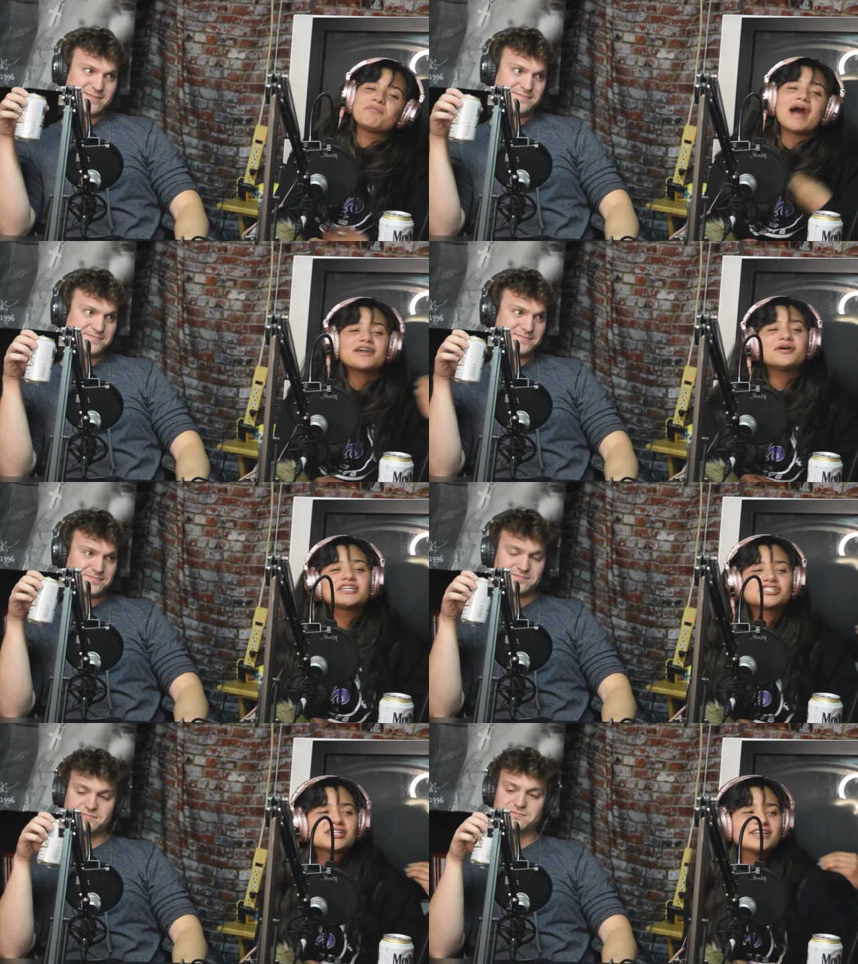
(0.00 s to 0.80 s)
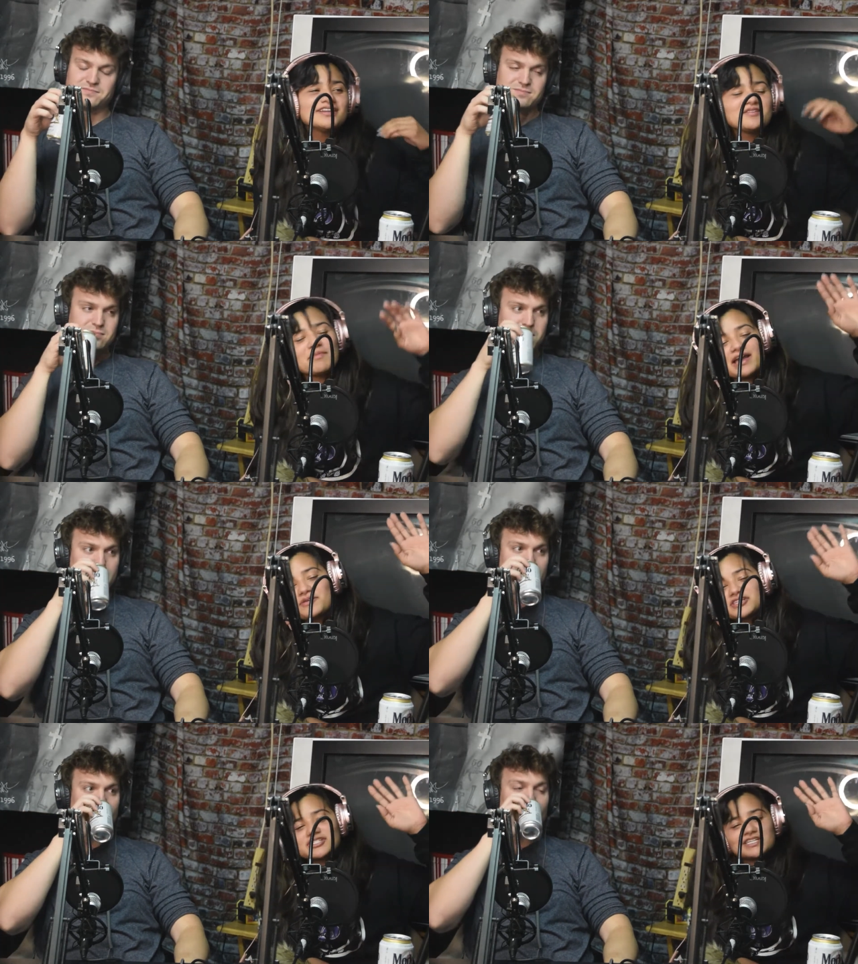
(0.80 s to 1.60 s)
Speaker 1: My question, my
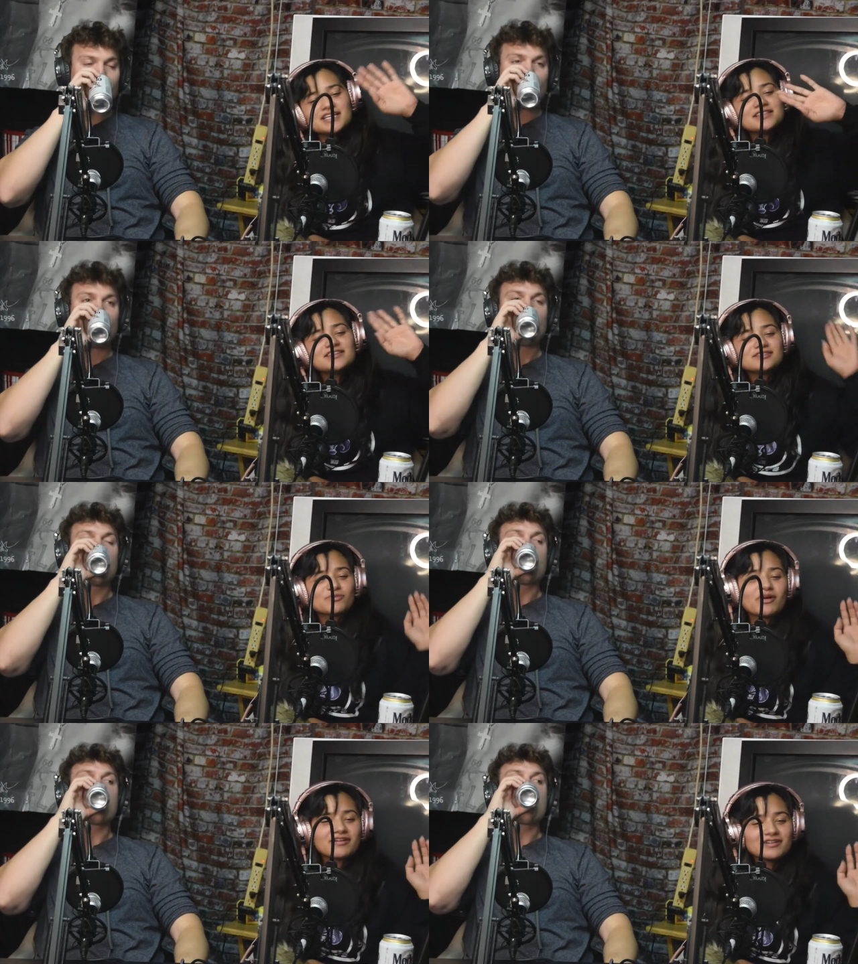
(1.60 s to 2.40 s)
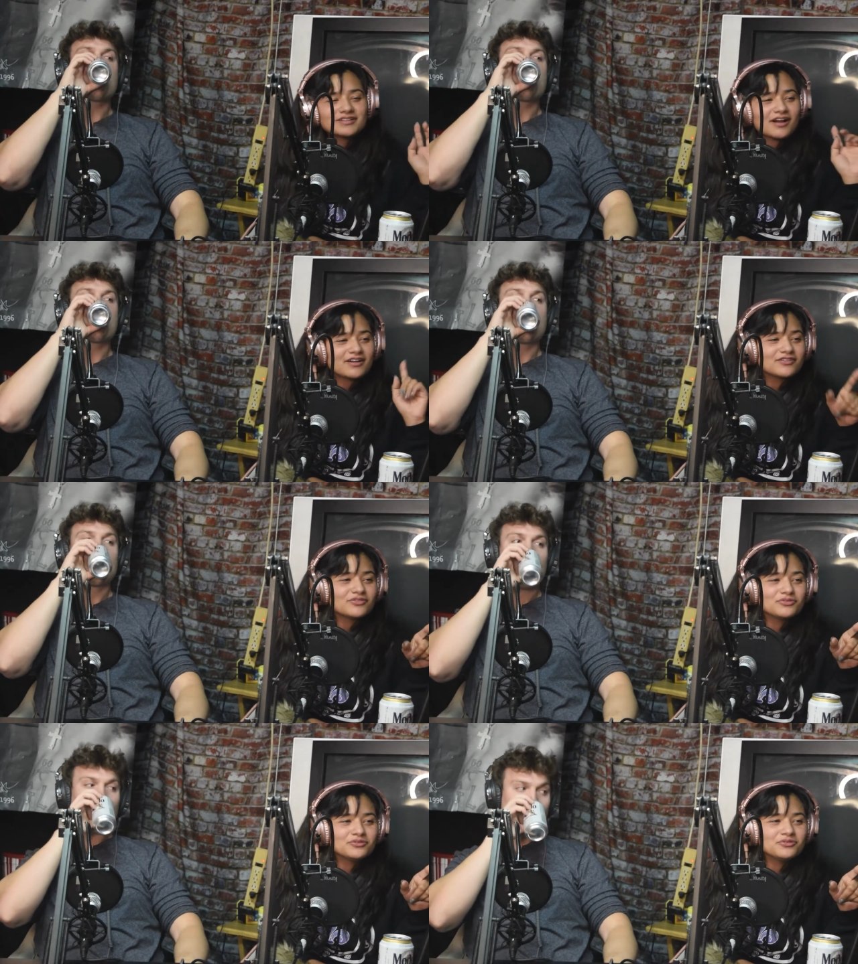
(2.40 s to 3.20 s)
question: In this world, are
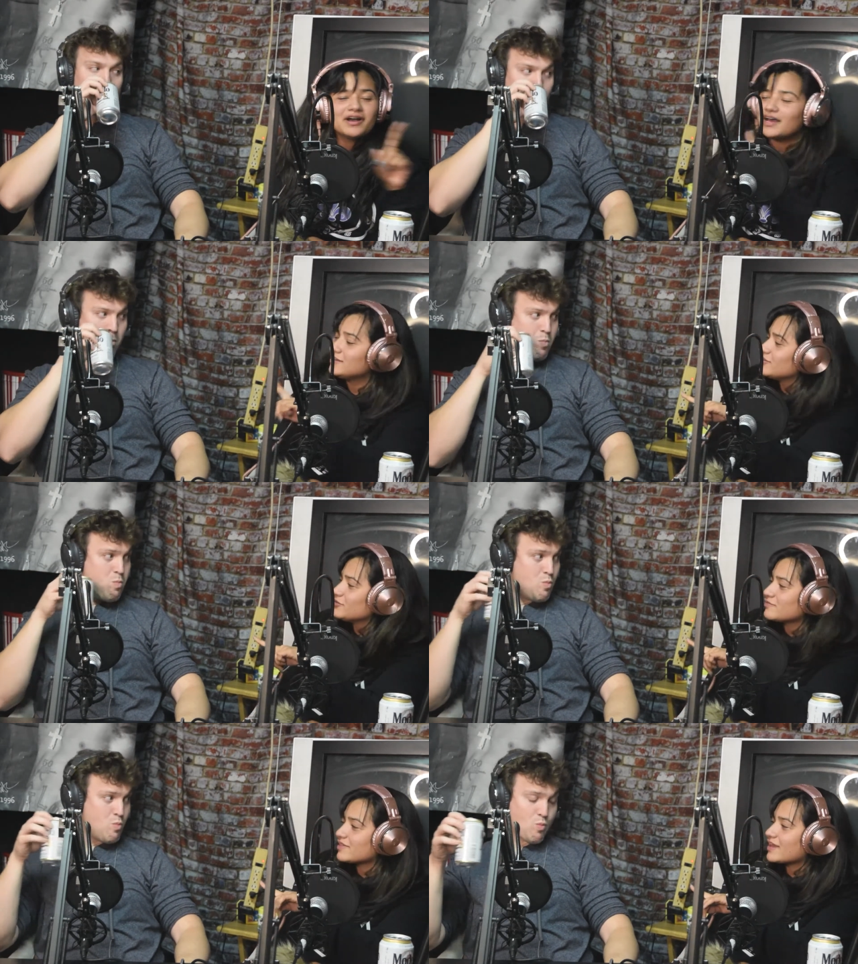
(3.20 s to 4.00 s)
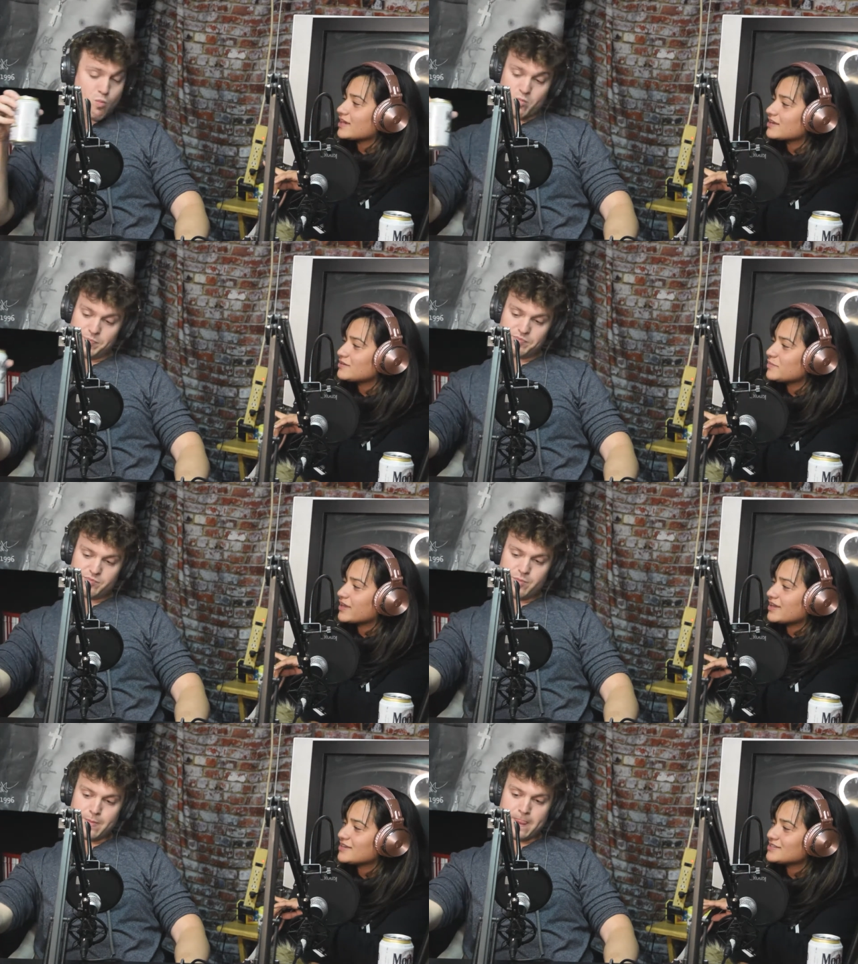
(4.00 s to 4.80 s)
you and you related?
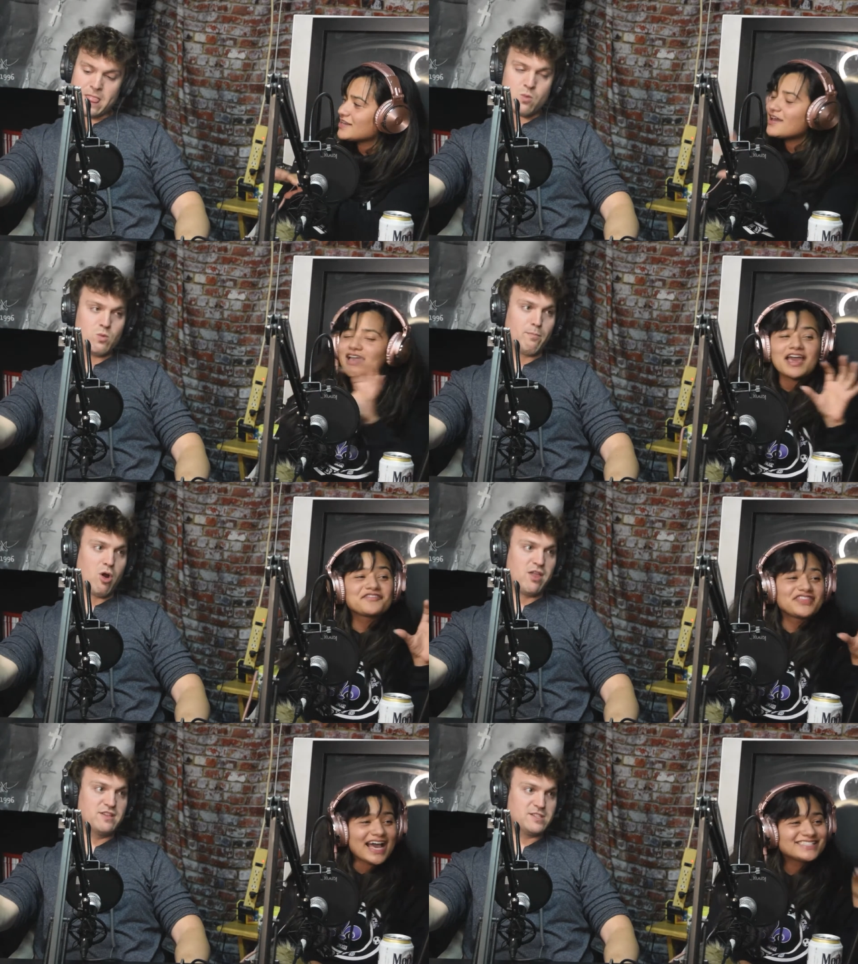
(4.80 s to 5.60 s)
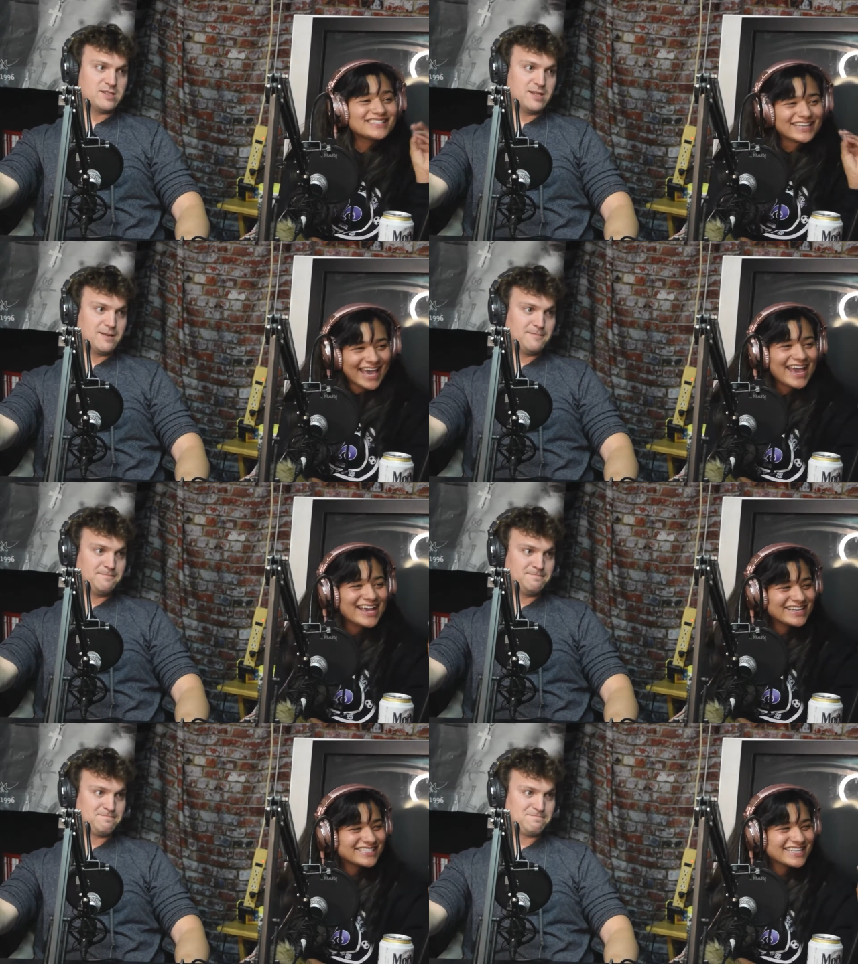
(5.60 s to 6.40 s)
Because if that's the
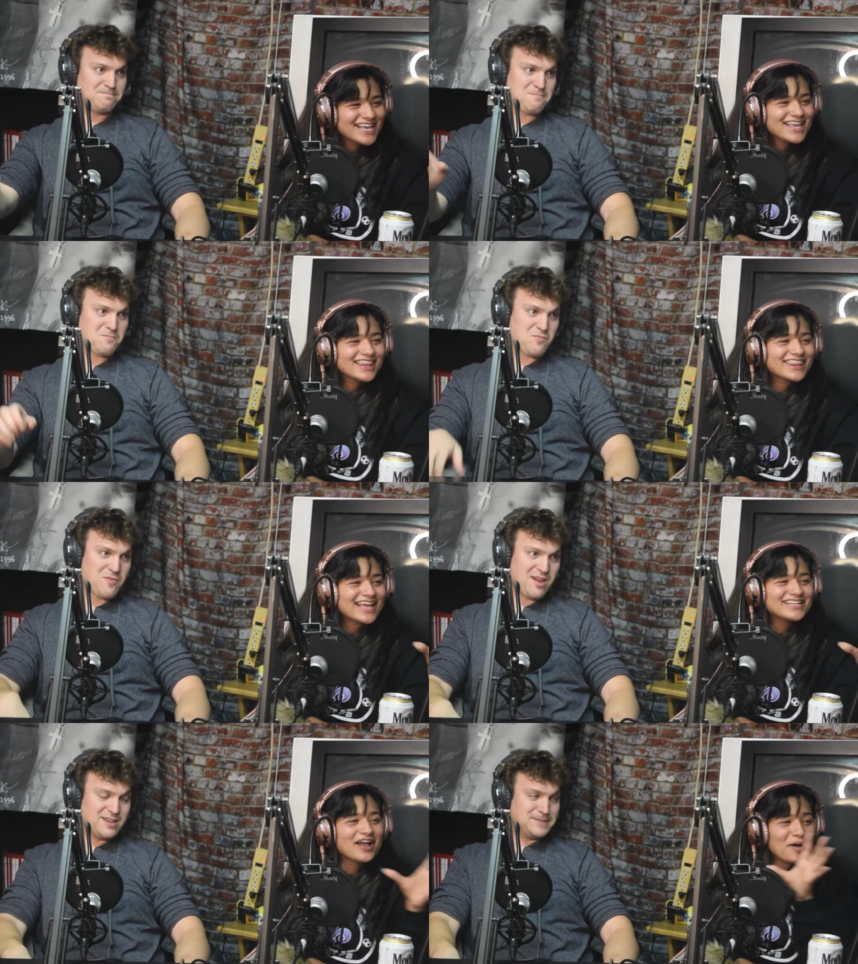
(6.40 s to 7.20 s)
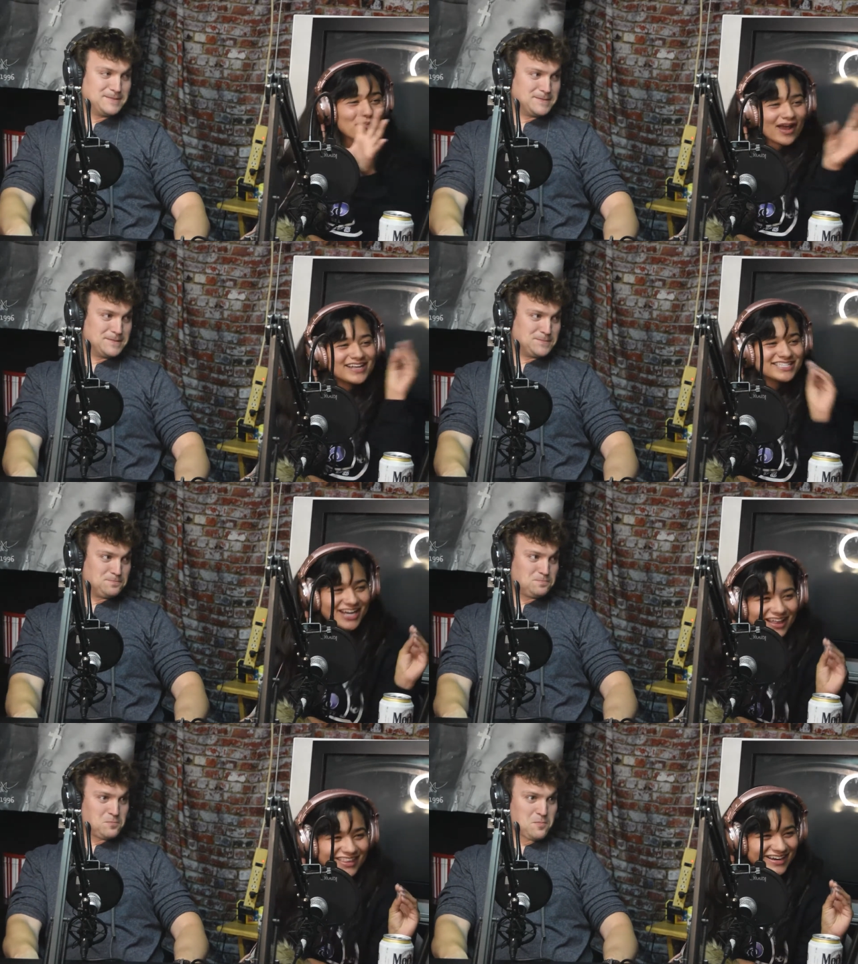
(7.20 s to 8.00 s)
case, then y'all brought each
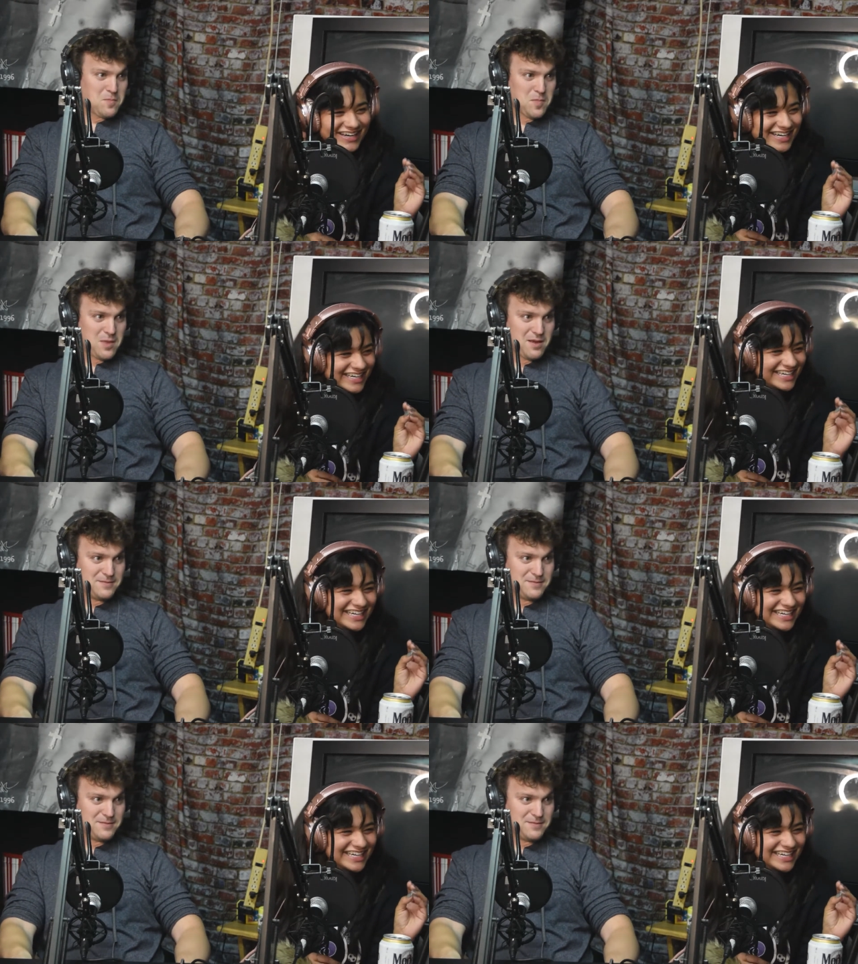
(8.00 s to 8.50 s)
other. Yeah,